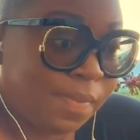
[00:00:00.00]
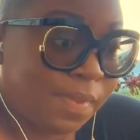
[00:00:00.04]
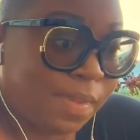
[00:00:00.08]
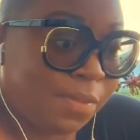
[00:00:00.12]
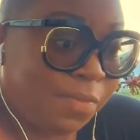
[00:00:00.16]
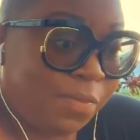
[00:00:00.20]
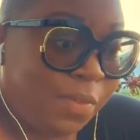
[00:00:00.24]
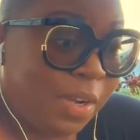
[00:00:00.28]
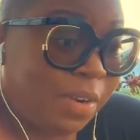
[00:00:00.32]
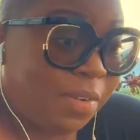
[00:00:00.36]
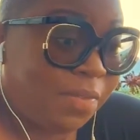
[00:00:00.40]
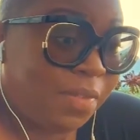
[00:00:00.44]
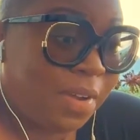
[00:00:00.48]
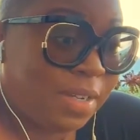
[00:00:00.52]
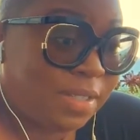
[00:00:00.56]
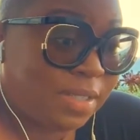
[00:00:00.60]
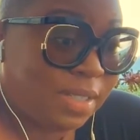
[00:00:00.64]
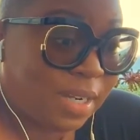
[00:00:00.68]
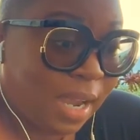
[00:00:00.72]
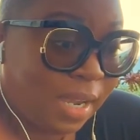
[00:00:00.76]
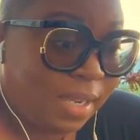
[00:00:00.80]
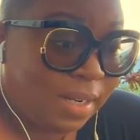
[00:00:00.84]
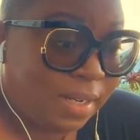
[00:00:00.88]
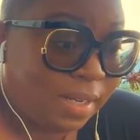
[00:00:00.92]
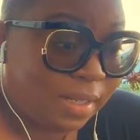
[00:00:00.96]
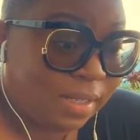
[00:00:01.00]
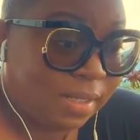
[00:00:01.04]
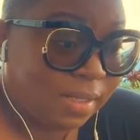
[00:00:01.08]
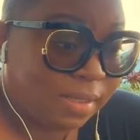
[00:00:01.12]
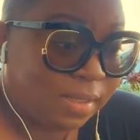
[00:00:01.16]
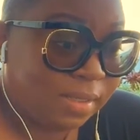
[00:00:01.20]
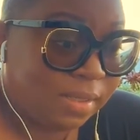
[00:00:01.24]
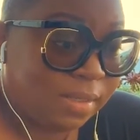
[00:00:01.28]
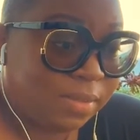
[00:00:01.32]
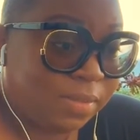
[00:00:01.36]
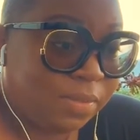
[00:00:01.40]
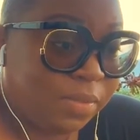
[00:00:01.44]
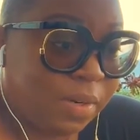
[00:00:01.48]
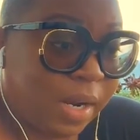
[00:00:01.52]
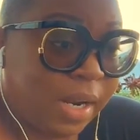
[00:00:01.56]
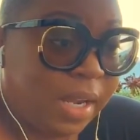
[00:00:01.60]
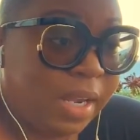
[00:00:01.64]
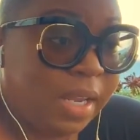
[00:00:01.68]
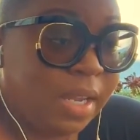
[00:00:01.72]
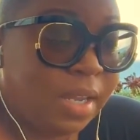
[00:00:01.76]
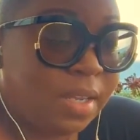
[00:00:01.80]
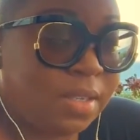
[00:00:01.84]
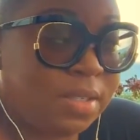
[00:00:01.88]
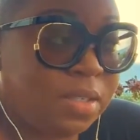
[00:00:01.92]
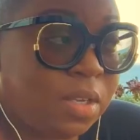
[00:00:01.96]
fear of outshining,
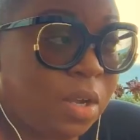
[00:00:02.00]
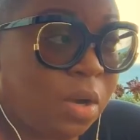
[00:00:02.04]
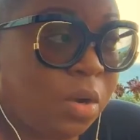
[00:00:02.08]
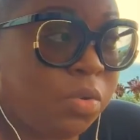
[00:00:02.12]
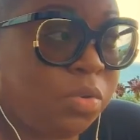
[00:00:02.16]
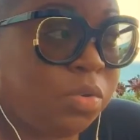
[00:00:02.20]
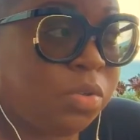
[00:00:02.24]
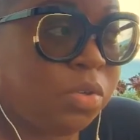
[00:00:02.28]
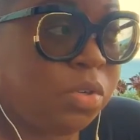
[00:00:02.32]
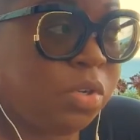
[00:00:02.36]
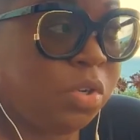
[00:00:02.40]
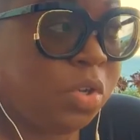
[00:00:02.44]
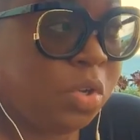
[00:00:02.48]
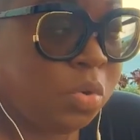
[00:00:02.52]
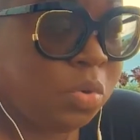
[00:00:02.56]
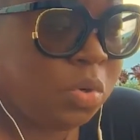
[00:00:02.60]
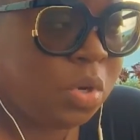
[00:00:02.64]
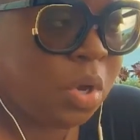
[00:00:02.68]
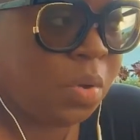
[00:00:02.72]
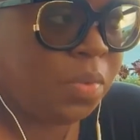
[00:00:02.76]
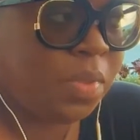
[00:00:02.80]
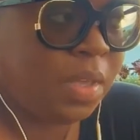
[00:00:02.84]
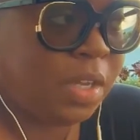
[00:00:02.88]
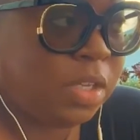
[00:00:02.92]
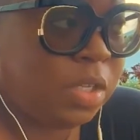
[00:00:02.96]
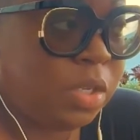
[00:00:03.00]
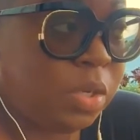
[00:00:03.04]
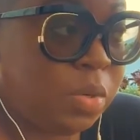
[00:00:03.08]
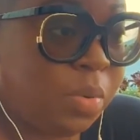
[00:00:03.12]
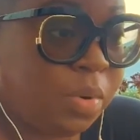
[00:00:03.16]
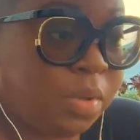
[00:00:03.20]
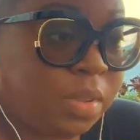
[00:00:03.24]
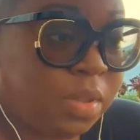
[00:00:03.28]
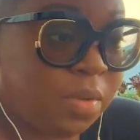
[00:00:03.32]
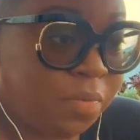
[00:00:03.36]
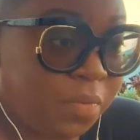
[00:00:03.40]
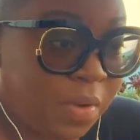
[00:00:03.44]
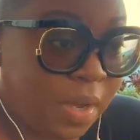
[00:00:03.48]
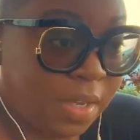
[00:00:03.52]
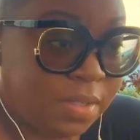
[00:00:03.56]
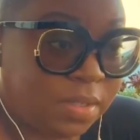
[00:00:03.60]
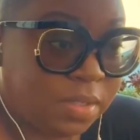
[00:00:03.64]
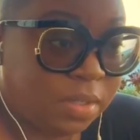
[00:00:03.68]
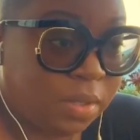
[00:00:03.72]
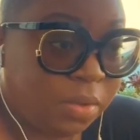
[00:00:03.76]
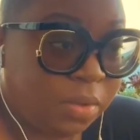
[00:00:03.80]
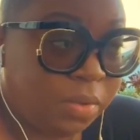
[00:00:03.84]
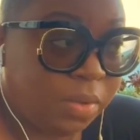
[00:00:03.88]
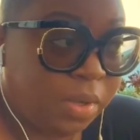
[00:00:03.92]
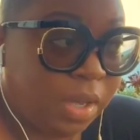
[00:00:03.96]
right? And so you know that you are the
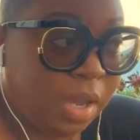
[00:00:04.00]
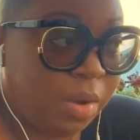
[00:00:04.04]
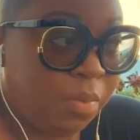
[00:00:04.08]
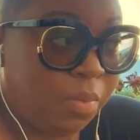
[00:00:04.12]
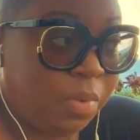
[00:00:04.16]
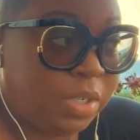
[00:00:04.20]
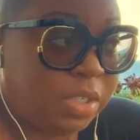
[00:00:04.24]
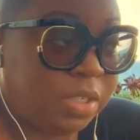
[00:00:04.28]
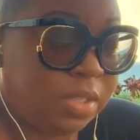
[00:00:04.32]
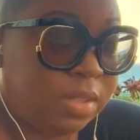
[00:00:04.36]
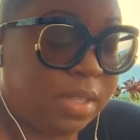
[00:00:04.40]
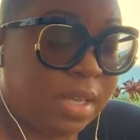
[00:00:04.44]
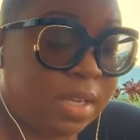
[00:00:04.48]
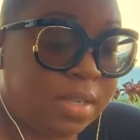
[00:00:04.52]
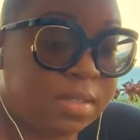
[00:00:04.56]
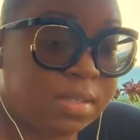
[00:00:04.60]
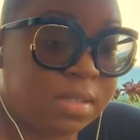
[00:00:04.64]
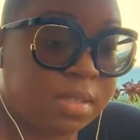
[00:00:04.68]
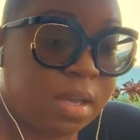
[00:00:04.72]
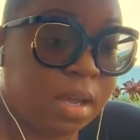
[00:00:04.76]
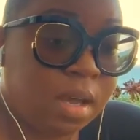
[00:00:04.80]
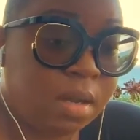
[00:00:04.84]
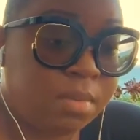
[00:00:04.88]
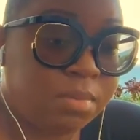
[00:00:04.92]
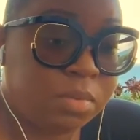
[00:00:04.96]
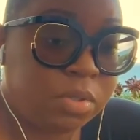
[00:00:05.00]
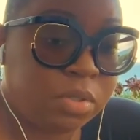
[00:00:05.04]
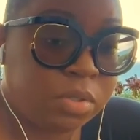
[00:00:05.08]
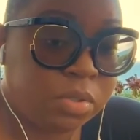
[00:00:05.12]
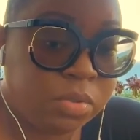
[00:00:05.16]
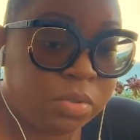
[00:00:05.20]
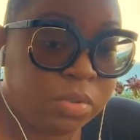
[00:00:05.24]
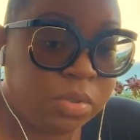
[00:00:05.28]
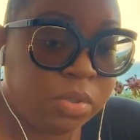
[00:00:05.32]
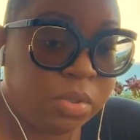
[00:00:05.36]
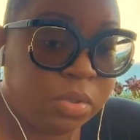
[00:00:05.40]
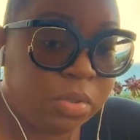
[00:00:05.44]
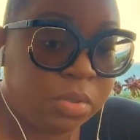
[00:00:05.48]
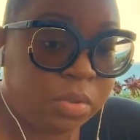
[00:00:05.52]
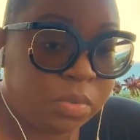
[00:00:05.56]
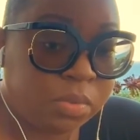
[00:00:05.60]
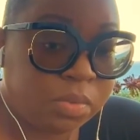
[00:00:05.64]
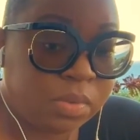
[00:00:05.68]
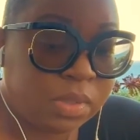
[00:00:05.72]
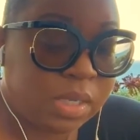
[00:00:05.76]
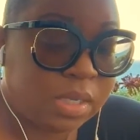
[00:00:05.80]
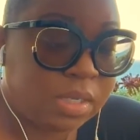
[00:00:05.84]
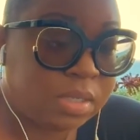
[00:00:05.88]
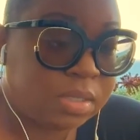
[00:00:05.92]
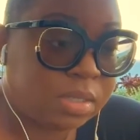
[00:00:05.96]
vessel in which things come to you,
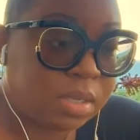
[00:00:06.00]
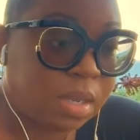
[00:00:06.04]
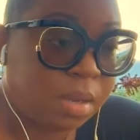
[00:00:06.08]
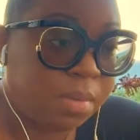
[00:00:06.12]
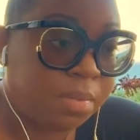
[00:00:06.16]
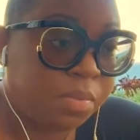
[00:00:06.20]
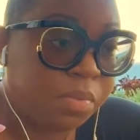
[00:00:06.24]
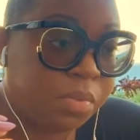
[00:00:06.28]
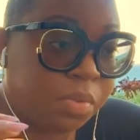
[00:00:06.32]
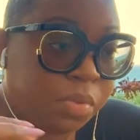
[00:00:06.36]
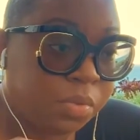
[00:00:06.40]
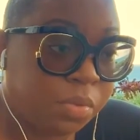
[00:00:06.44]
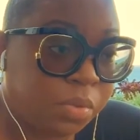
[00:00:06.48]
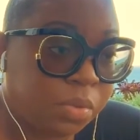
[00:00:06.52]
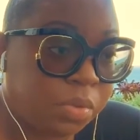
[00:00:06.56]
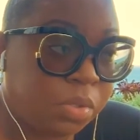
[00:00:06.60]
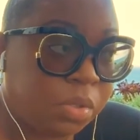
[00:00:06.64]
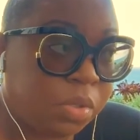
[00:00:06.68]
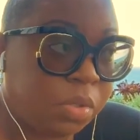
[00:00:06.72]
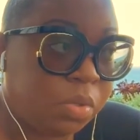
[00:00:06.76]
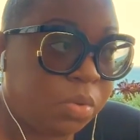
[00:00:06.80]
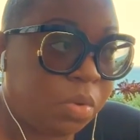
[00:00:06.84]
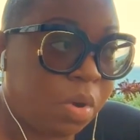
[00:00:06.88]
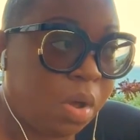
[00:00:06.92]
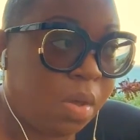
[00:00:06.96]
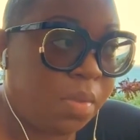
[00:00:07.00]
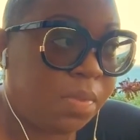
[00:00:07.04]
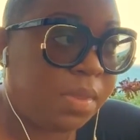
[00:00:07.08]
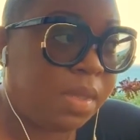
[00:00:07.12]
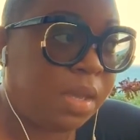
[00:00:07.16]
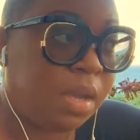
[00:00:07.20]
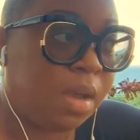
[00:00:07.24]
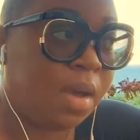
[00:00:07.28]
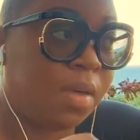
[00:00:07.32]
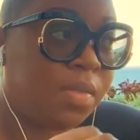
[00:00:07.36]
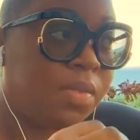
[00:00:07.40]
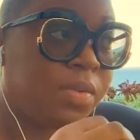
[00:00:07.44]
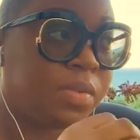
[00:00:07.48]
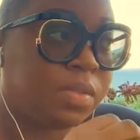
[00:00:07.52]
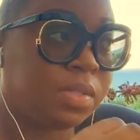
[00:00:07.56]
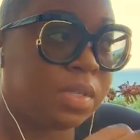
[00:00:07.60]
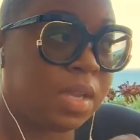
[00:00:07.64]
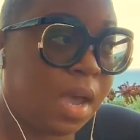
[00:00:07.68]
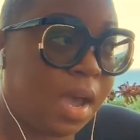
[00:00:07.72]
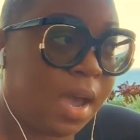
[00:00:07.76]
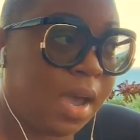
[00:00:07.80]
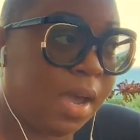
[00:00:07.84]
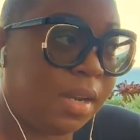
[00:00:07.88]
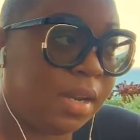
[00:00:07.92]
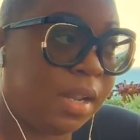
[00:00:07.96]
things come through you on the other
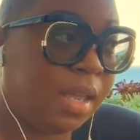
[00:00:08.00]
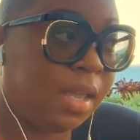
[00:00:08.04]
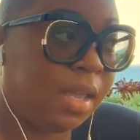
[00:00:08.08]
side.